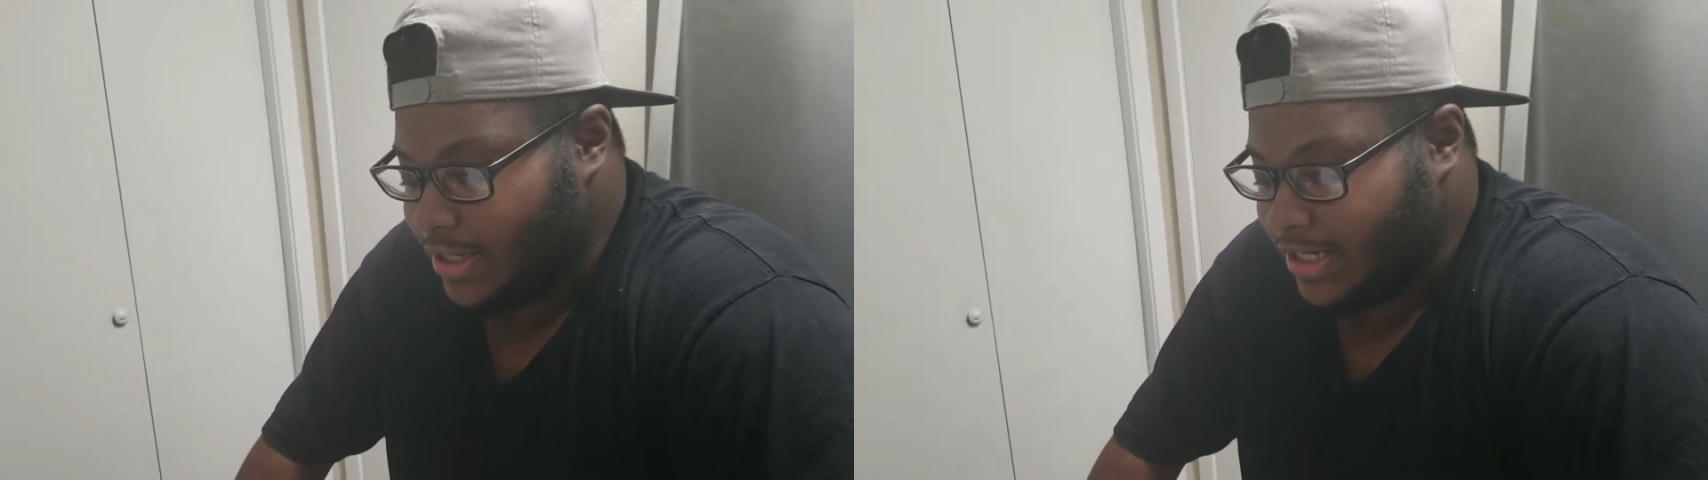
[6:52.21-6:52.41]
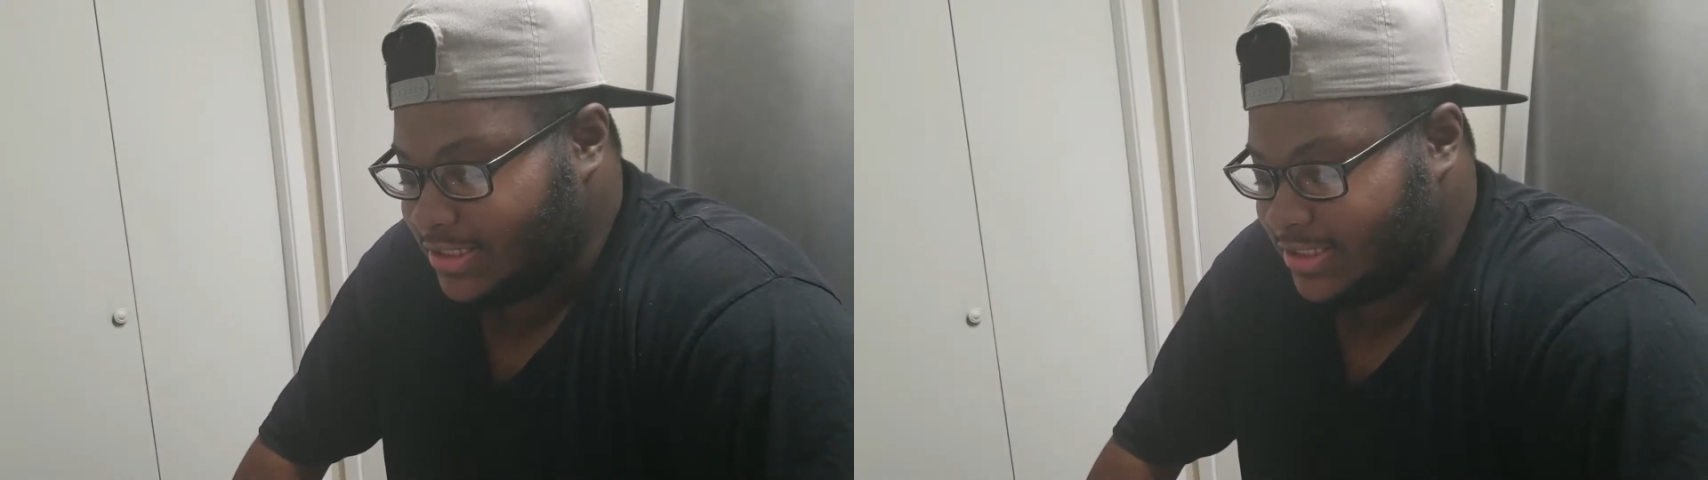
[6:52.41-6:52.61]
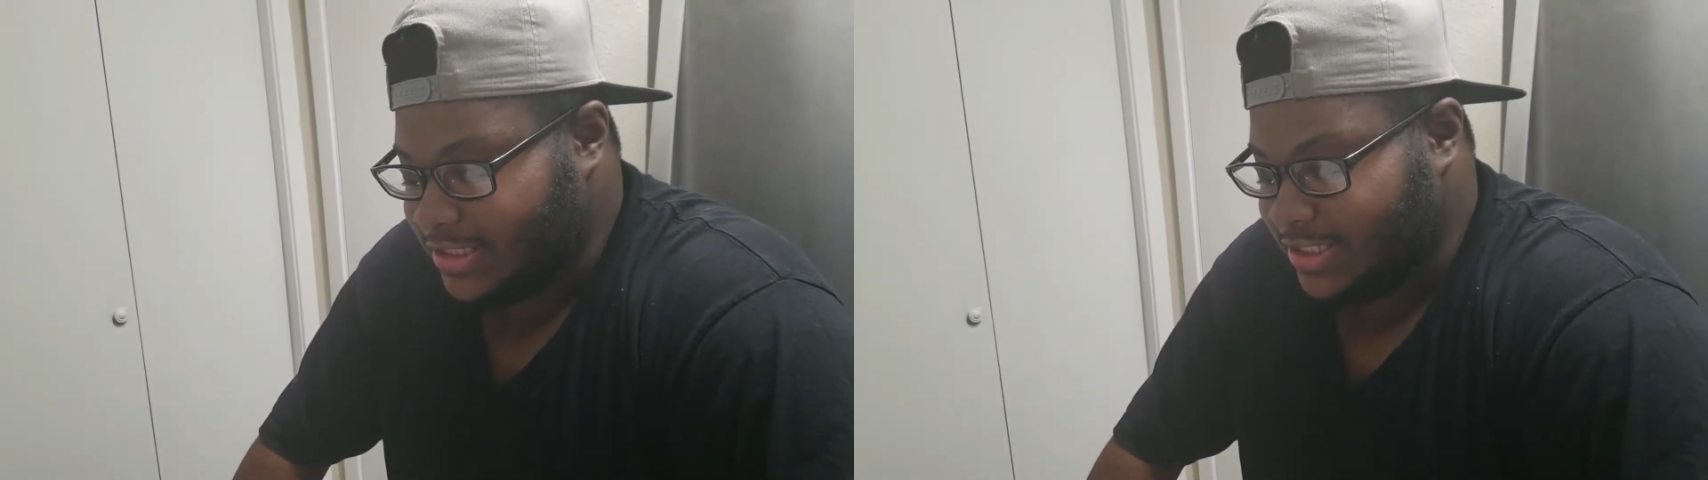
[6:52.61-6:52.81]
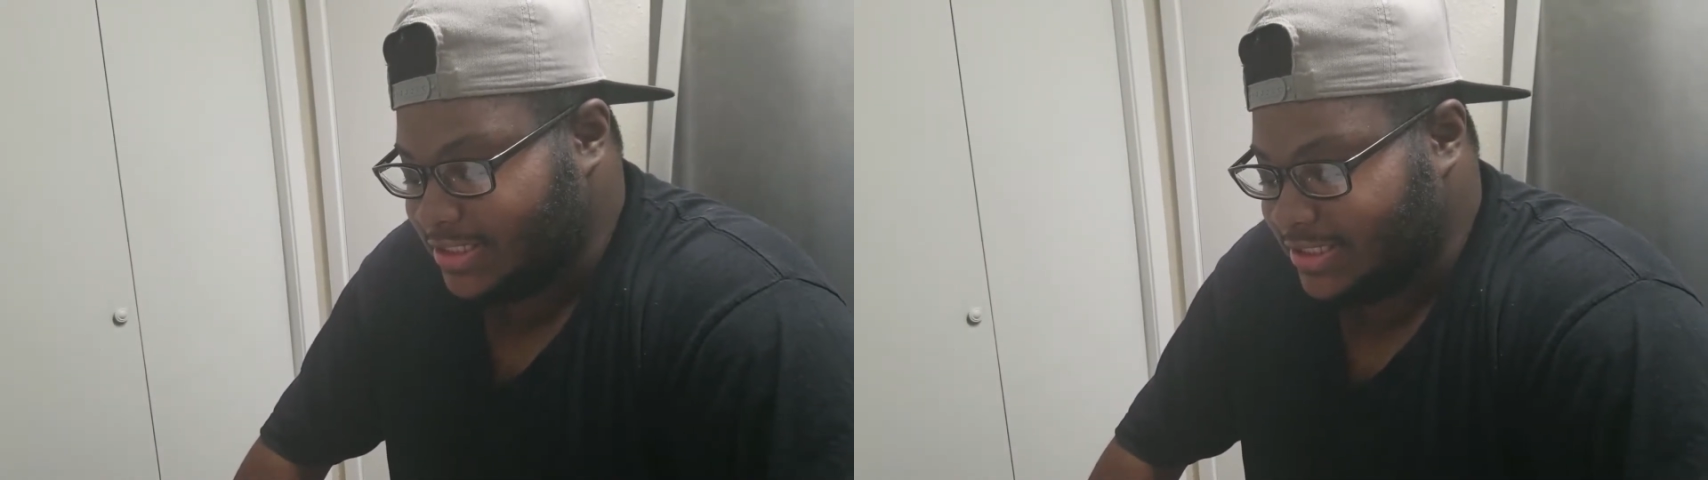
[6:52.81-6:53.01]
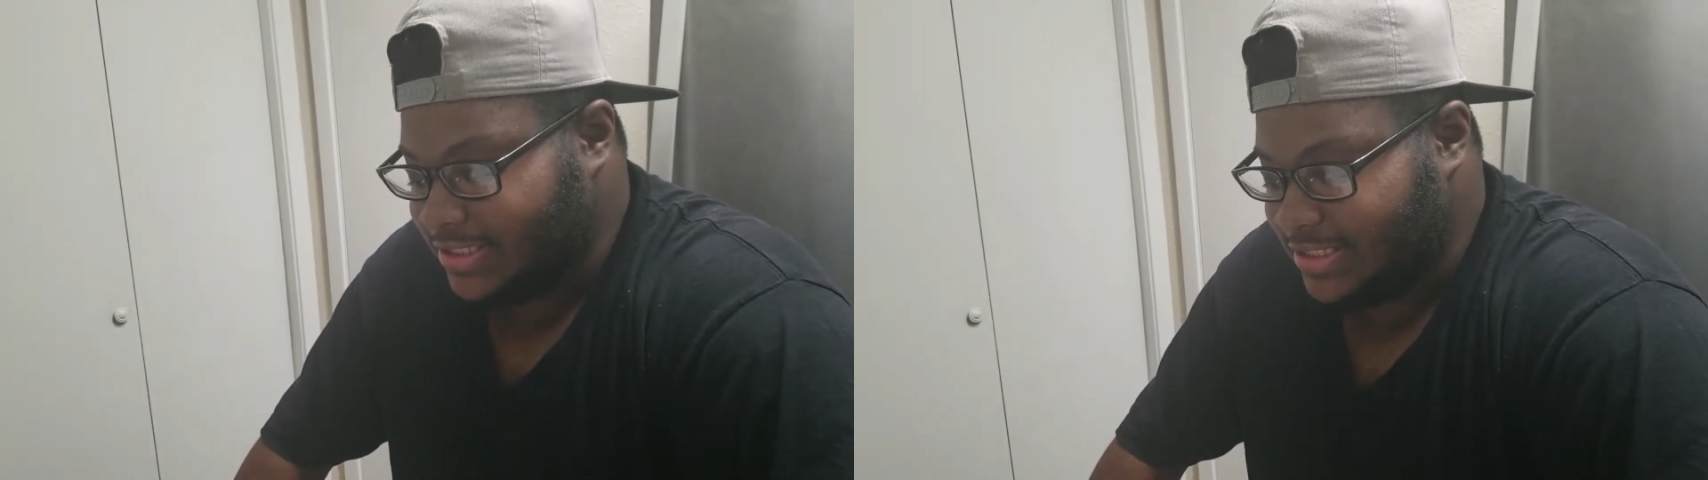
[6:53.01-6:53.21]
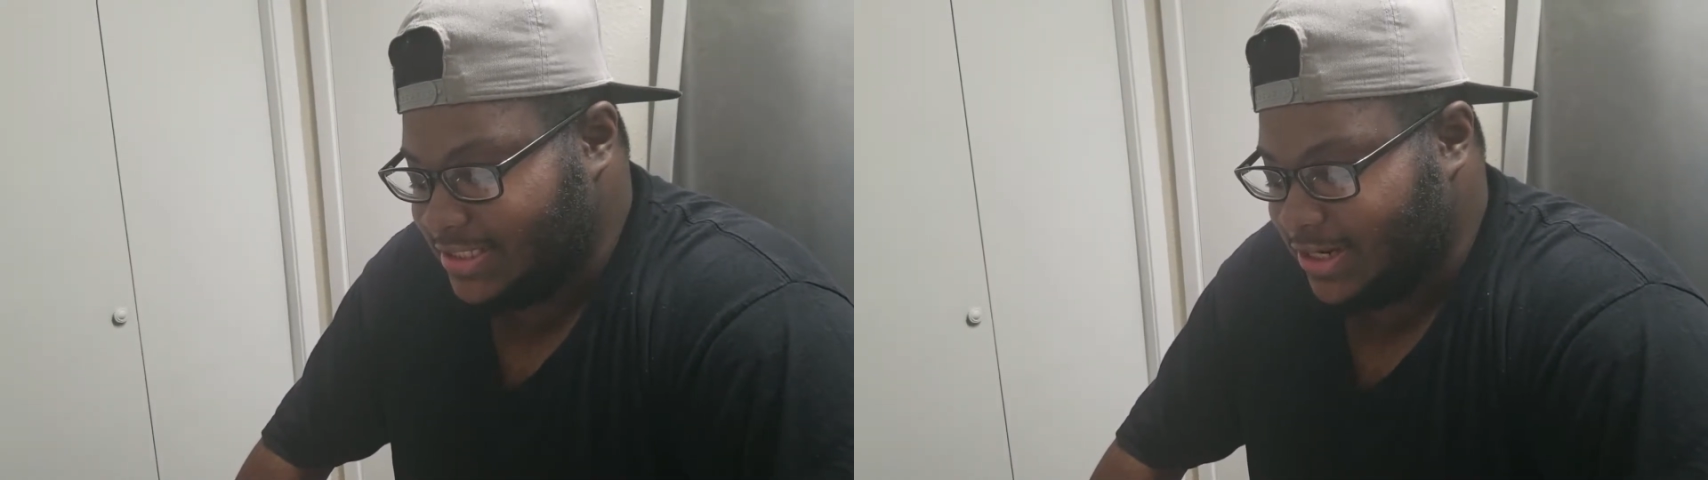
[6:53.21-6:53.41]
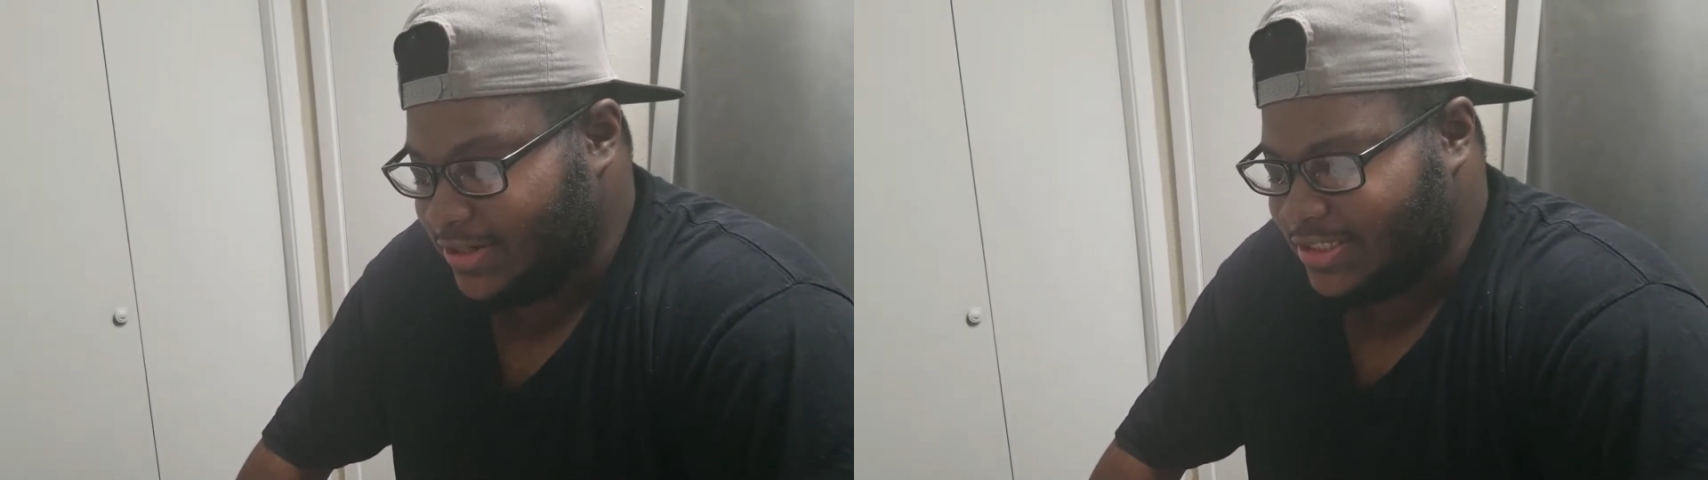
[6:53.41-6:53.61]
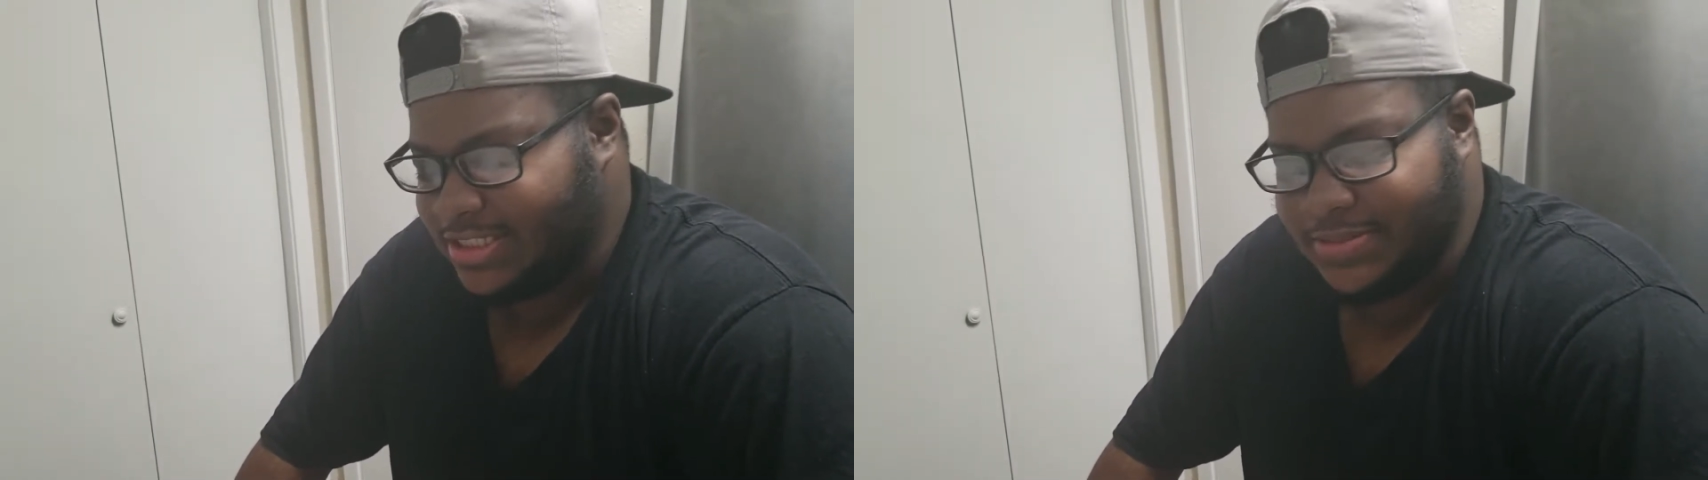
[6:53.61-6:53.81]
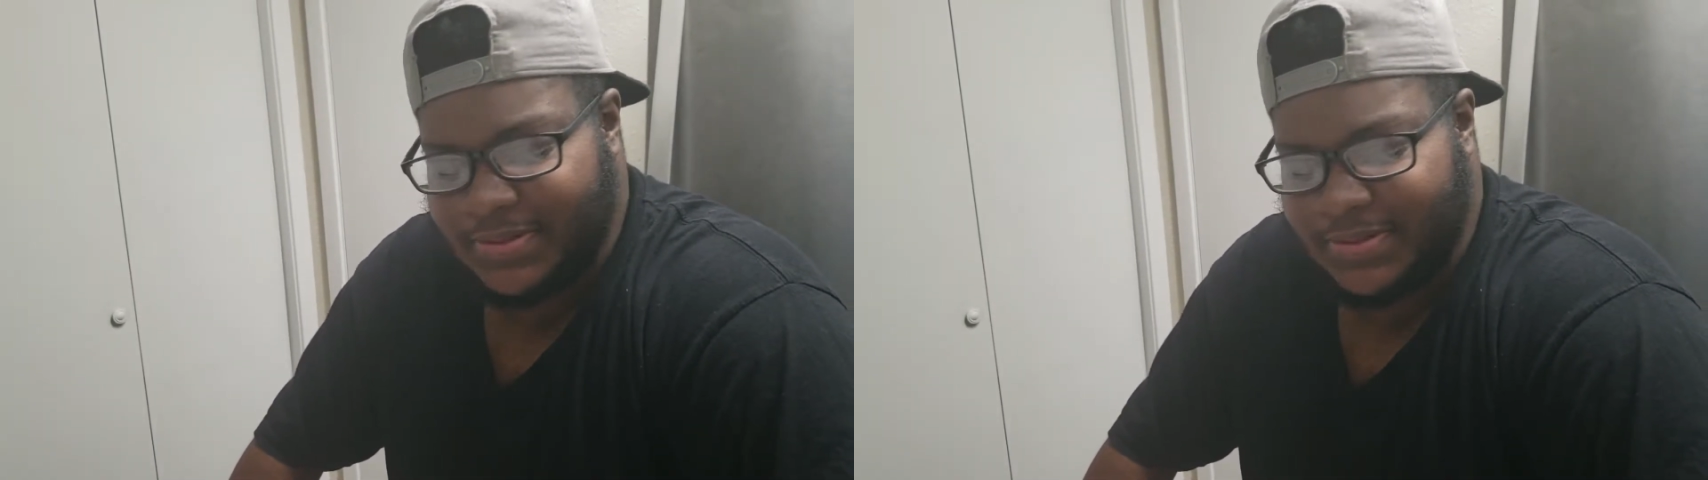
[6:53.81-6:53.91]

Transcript: oh, that tastes bad.